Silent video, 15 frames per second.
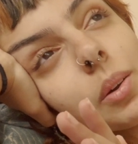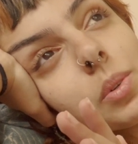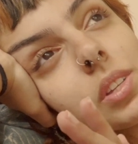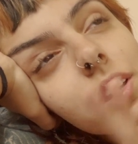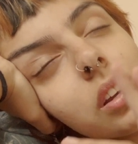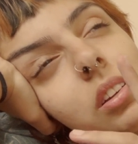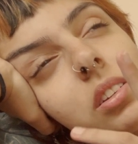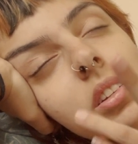I was
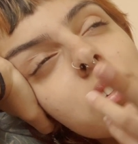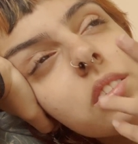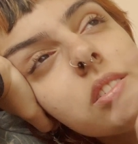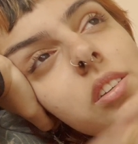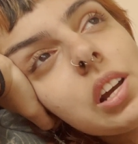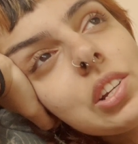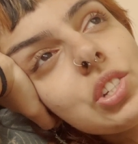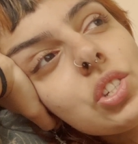like,
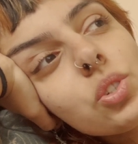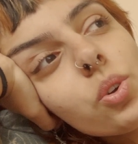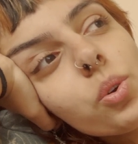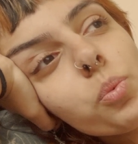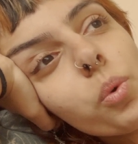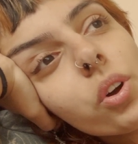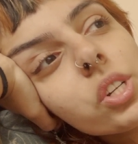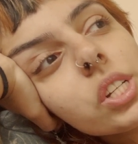I just gotta
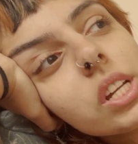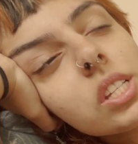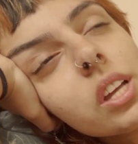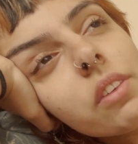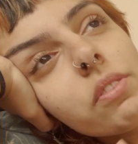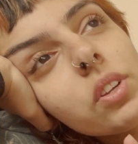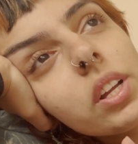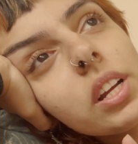watch this. I
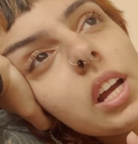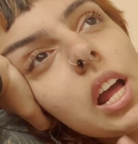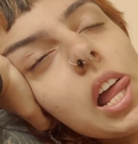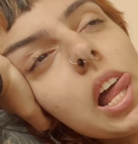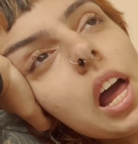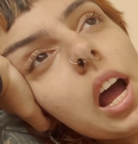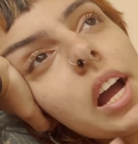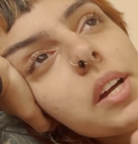feel like
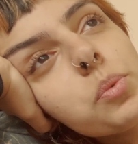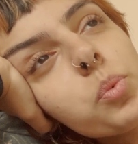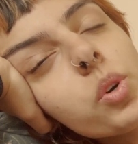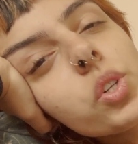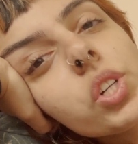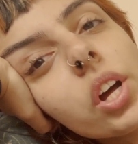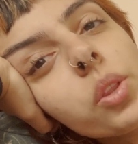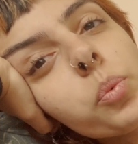I had
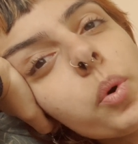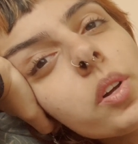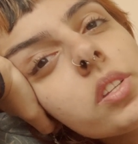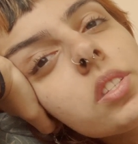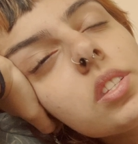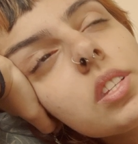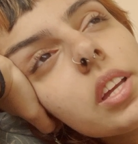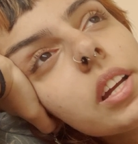watched other
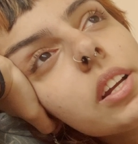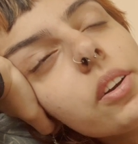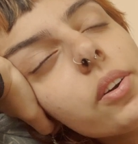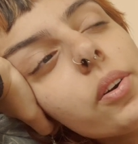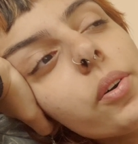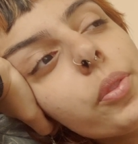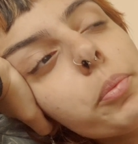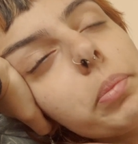ones like
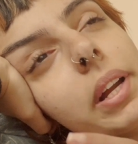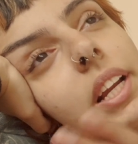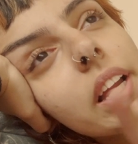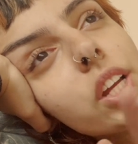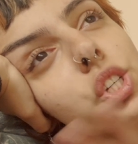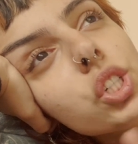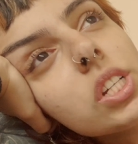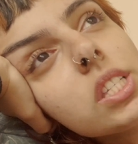on the plane,
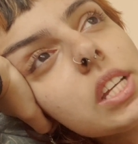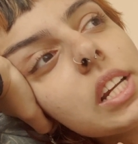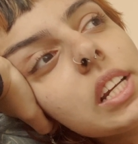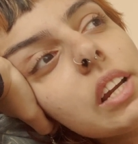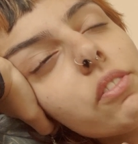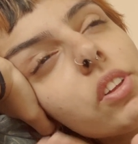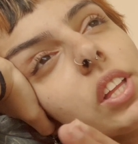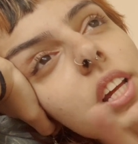like She Said and
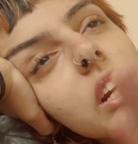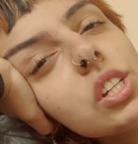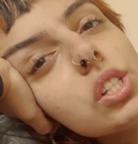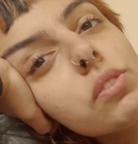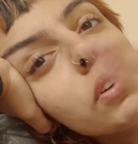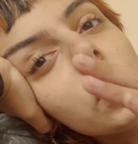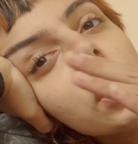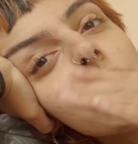everything, and I just
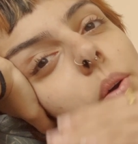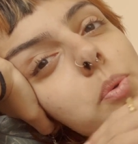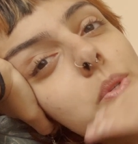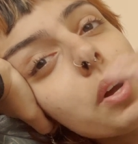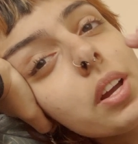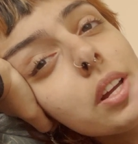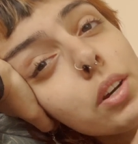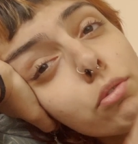felt like I was
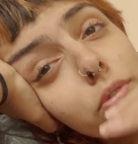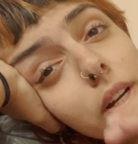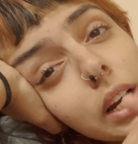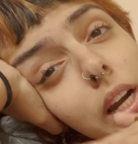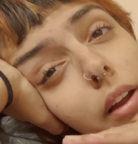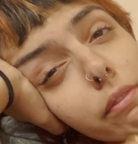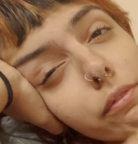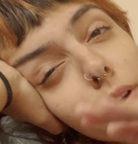going in a really
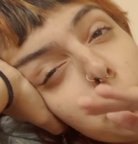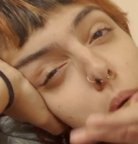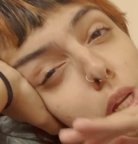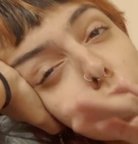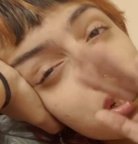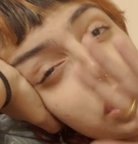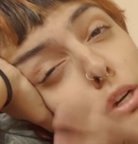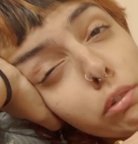like
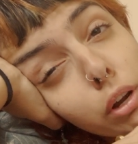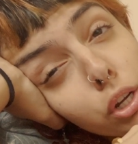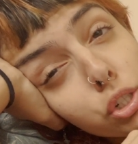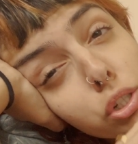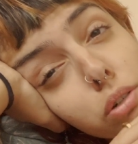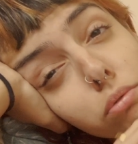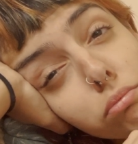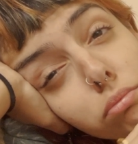feminist
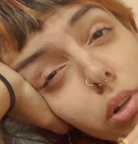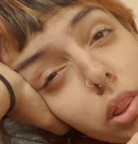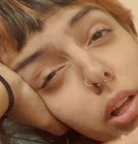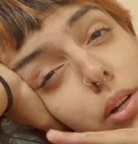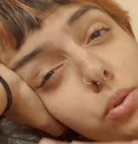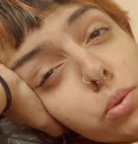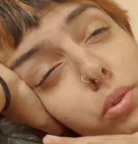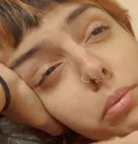direction with
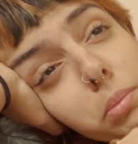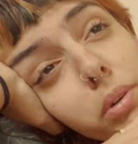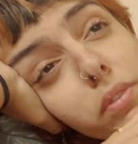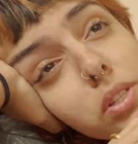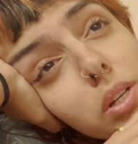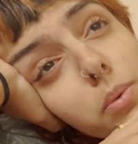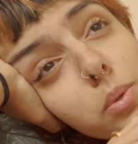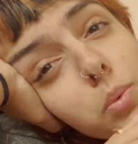like all the
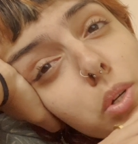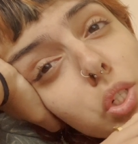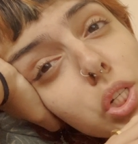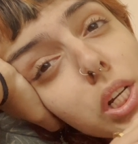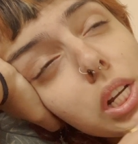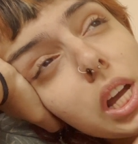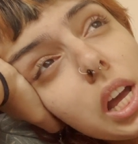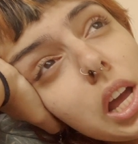movies I was
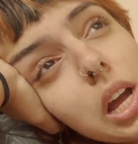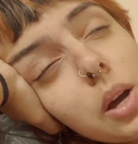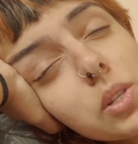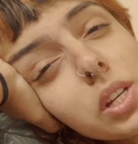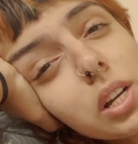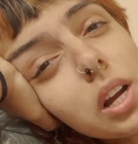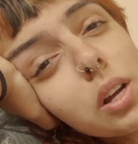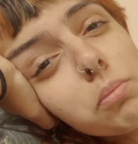watching. I was
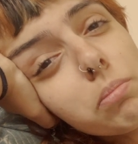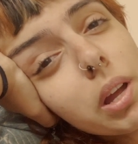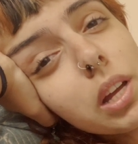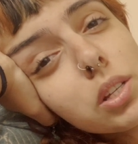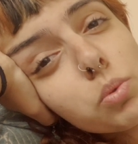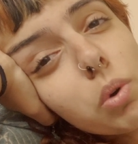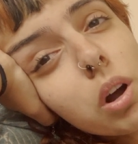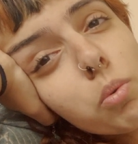like, I may
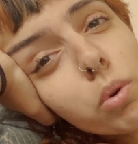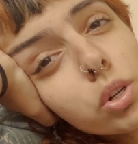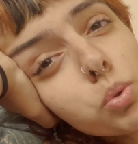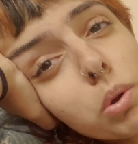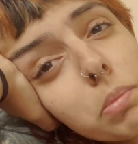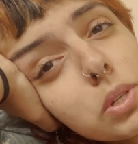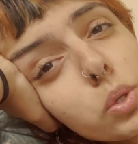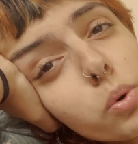as well watch
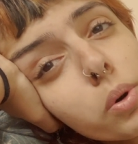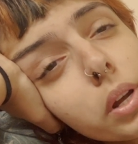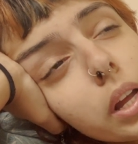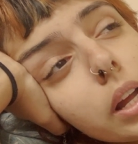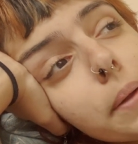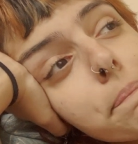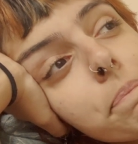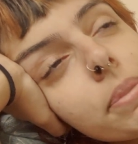Women Talking.